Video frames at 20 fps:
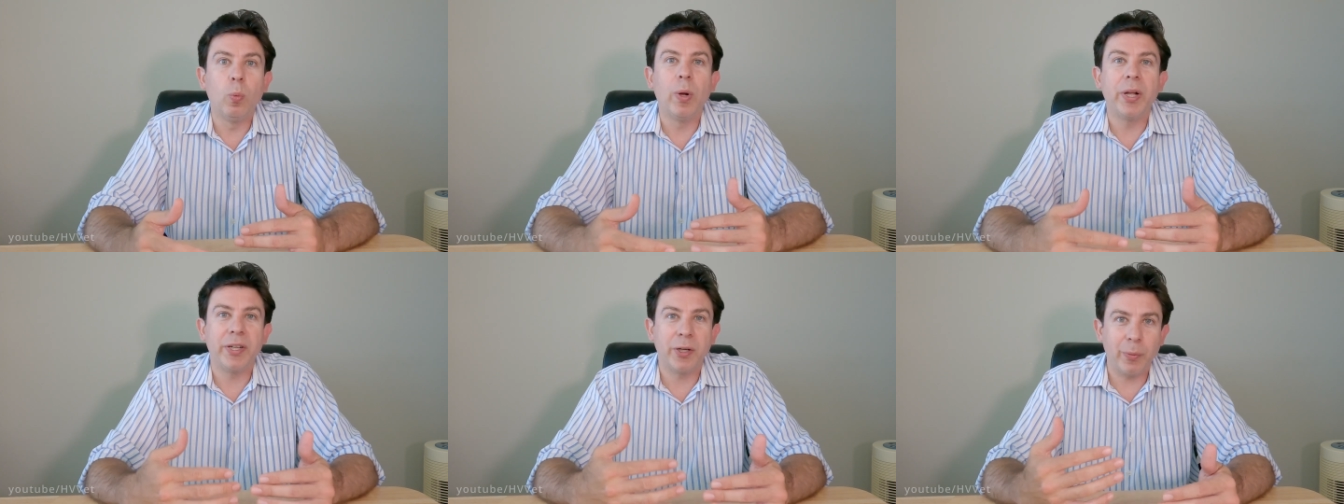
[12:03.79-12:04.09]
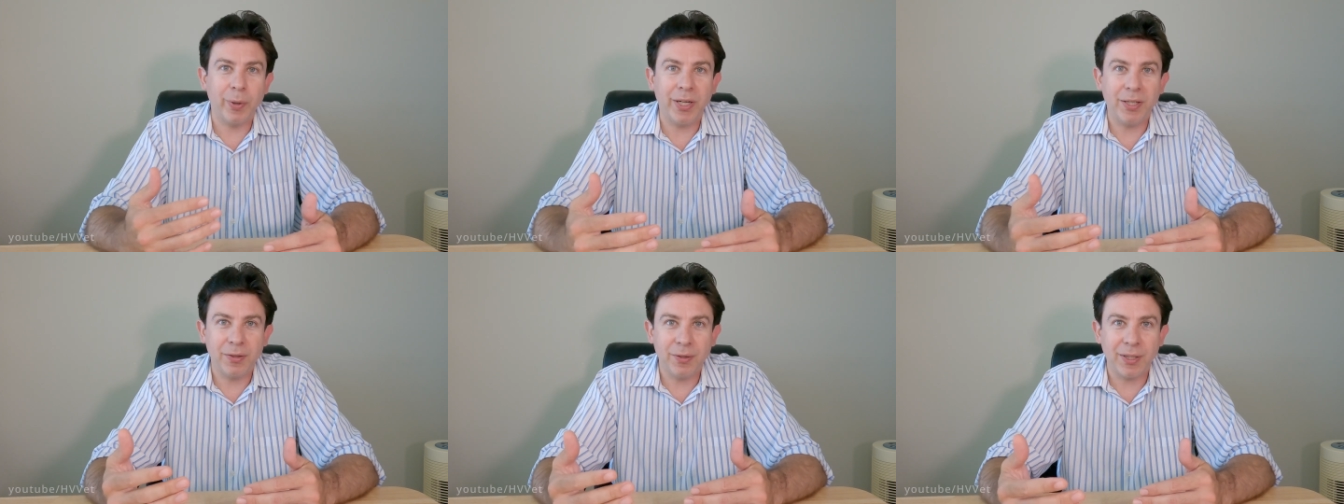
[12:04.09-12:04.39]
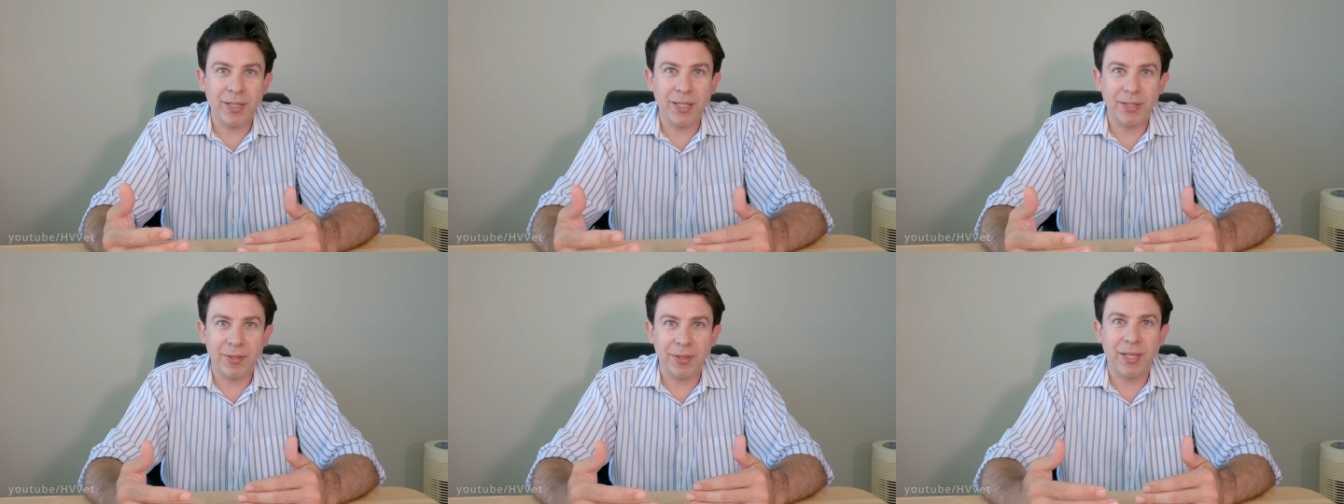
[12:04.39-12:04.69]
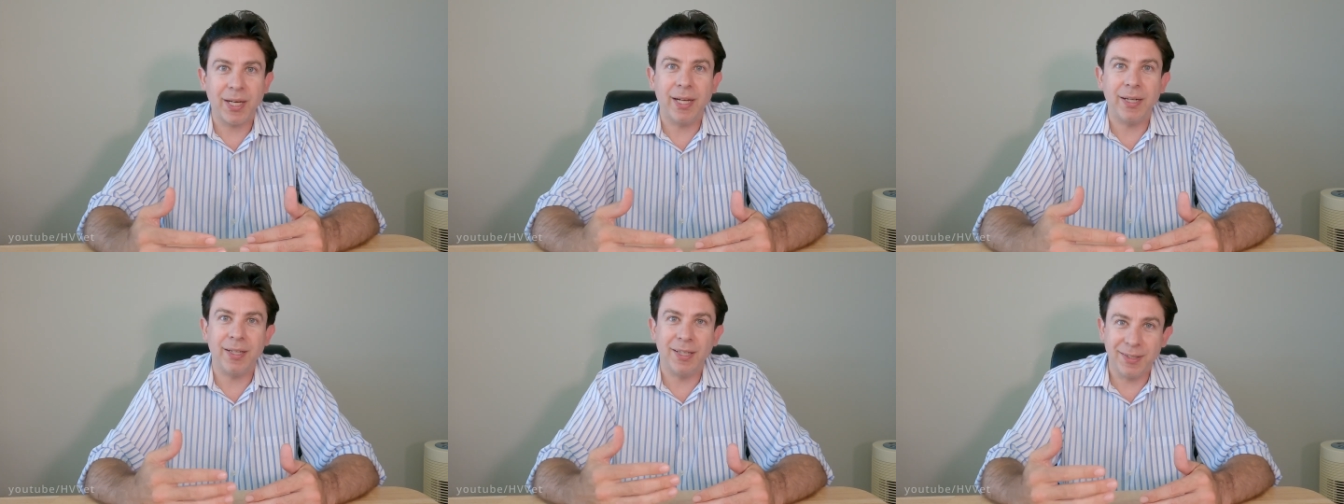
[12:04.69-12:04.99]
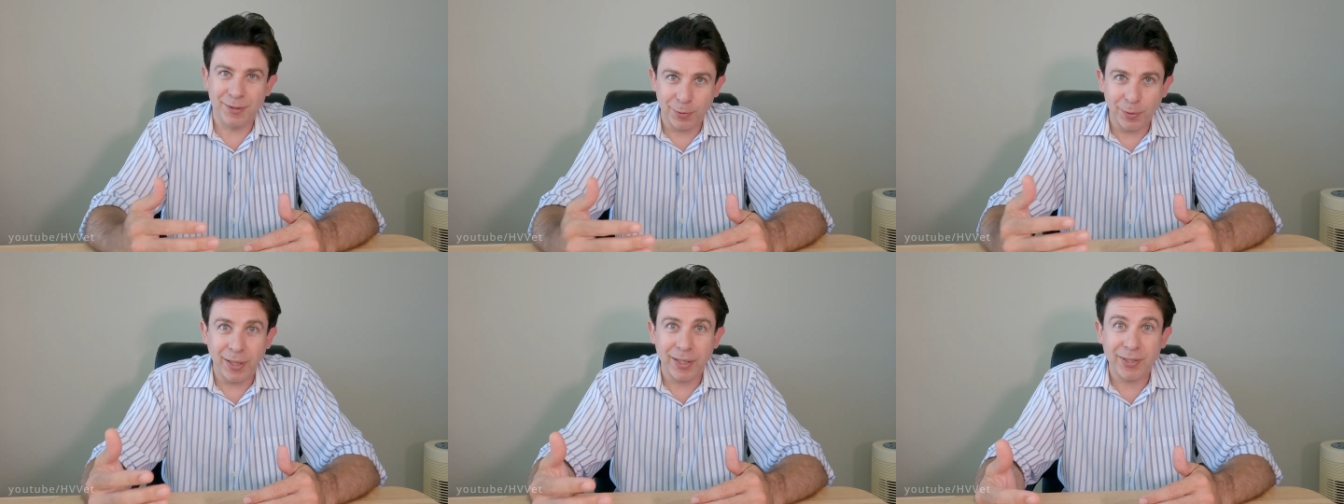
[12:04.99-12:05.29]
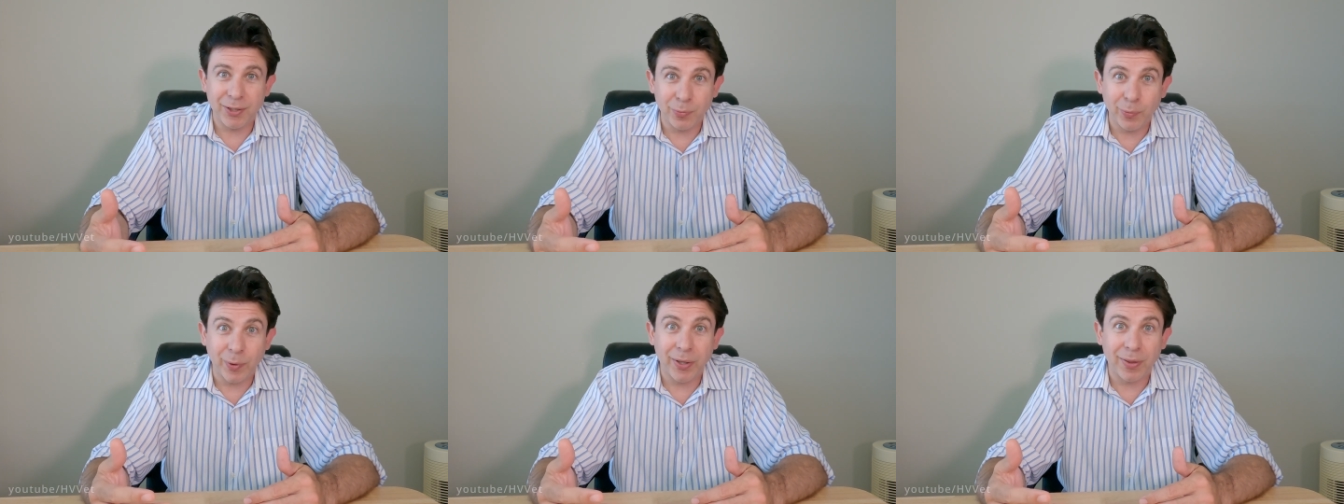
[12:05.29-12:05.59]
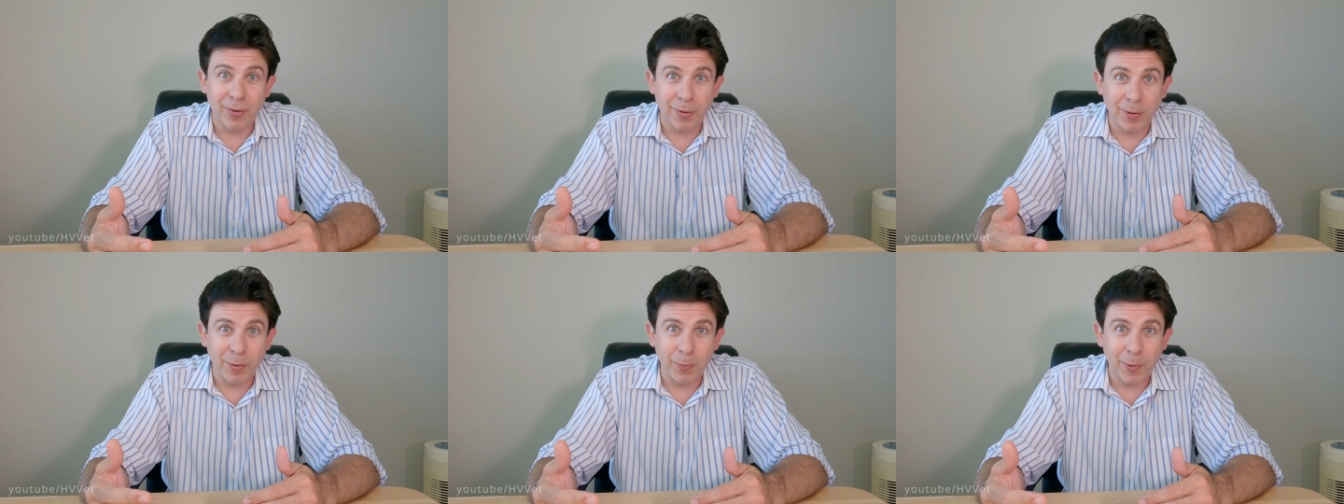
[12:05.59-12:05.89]
while you're waiting to get your cat into iodine one
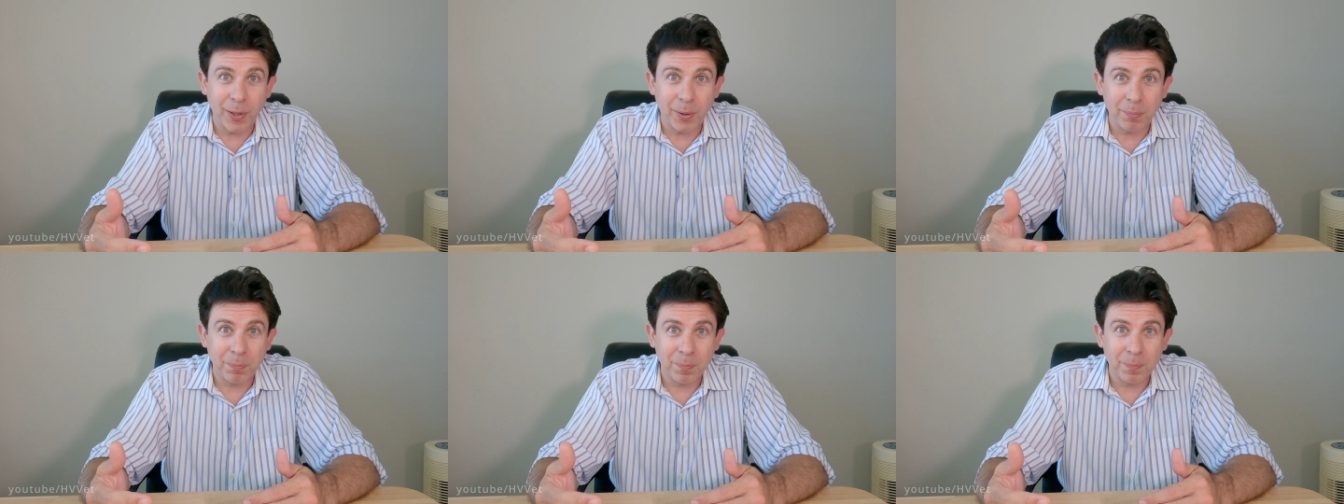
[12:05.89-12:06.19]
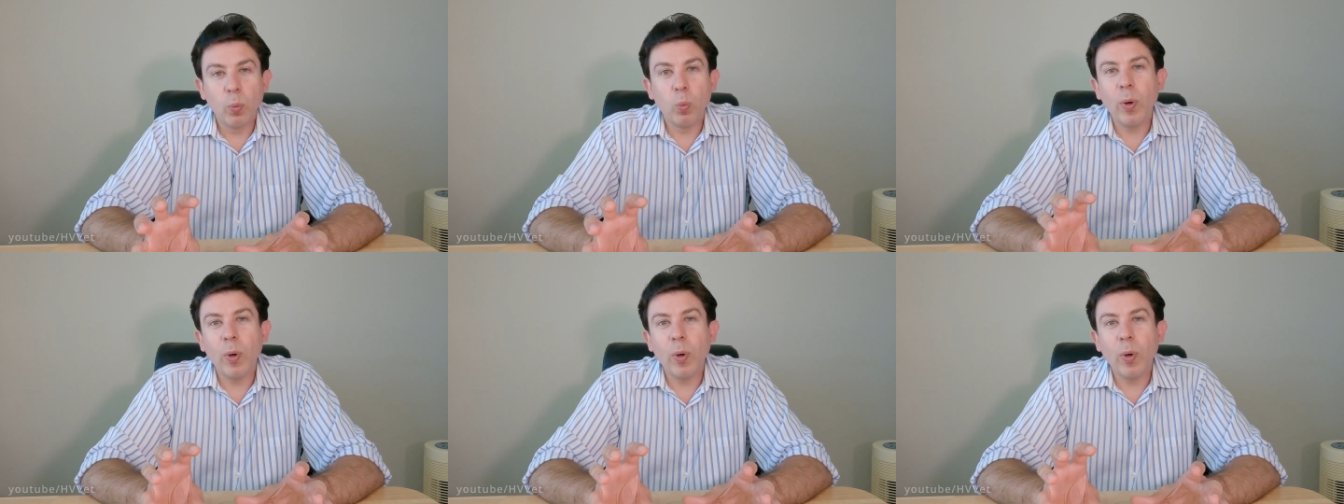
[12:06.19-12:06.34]
thirty-one.